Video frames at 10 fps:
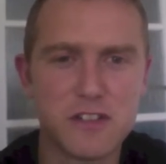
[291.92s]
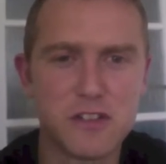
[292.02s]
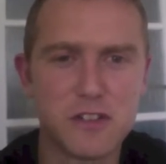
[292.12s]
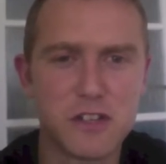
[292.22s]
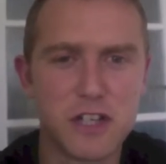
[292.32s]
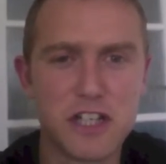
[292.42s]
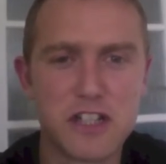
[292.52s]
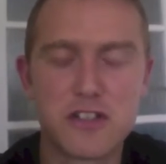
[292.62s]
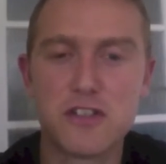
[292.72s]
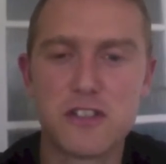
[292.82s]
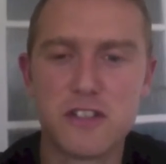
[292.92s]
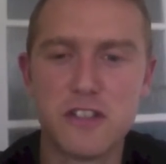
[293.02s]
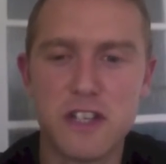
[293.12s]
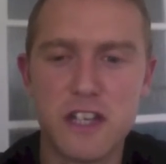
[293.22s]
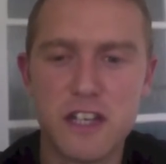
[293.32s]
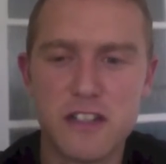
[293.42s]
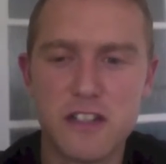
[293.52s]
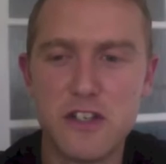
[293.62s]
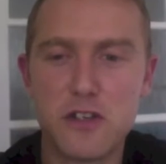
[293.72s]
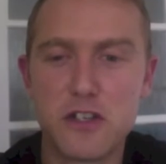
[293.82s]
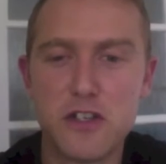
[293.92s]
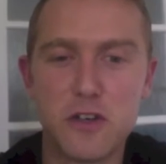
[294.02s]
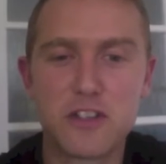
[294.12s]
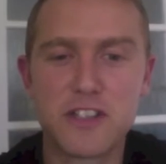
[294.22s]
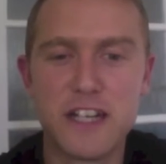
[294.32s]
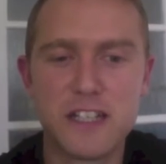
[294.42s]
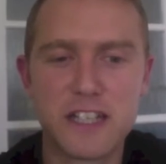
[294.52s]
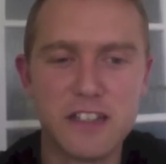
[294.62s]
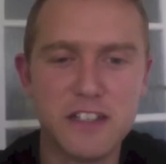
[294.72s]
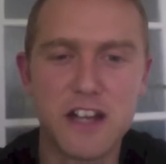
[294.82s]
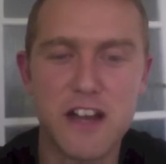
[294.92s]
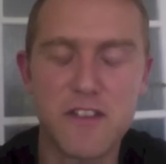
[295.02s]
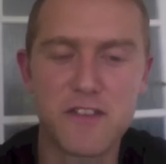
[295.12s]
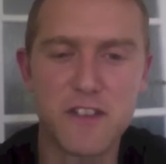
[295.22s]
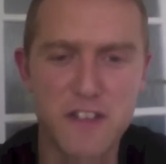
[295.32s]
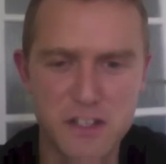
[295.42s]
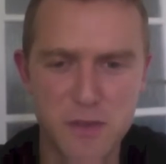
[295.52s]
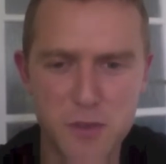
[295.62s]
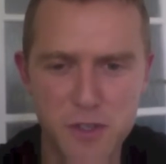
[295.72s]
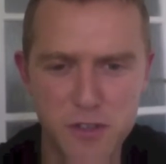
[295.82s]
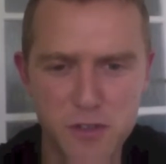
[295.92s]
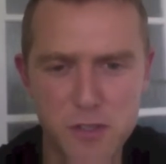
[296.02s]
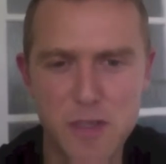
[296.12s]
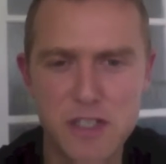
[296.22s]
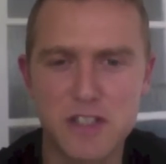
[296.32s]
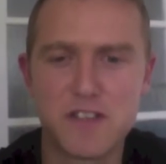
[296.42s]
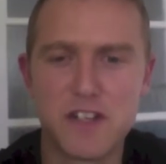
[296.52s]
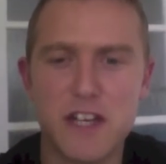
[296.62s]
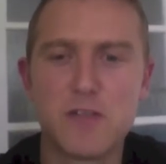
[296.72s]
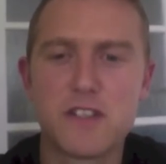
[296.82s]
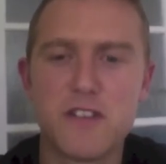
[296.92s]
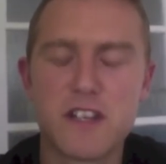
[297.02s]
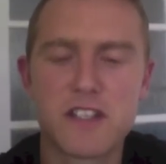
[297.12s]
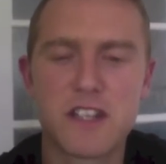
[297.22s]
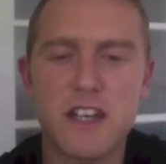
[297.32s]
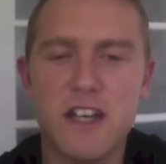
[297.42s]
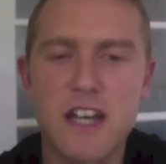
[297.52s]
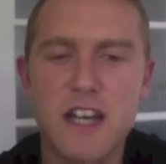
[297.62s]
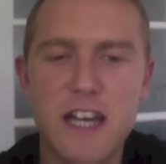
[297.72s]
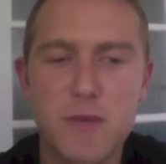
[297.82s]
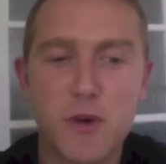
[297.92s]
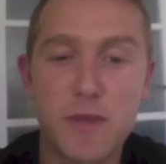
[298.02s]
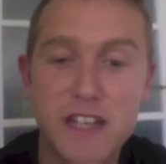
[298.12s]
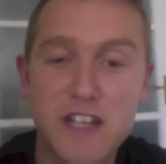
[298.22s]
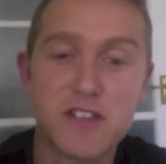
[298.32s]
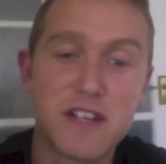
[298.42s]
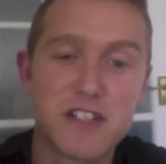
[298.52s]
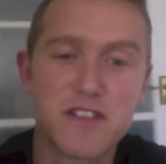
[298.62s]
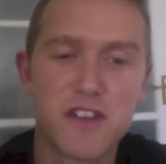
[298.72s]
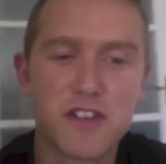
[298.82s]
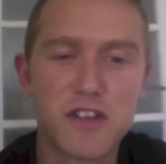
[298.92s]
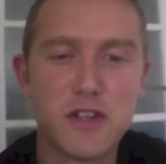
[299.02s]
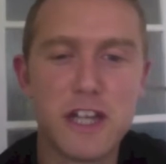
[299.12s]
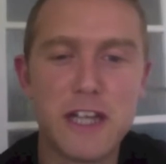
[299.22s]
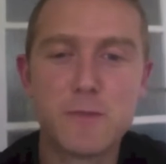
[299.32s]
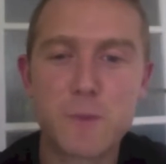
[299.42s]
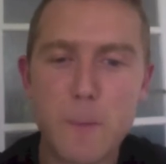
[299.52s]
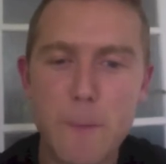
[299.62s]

or an excuse to not try and get leaner if that's something you want to do, especially if your health's at risk or potential at risk further down the line.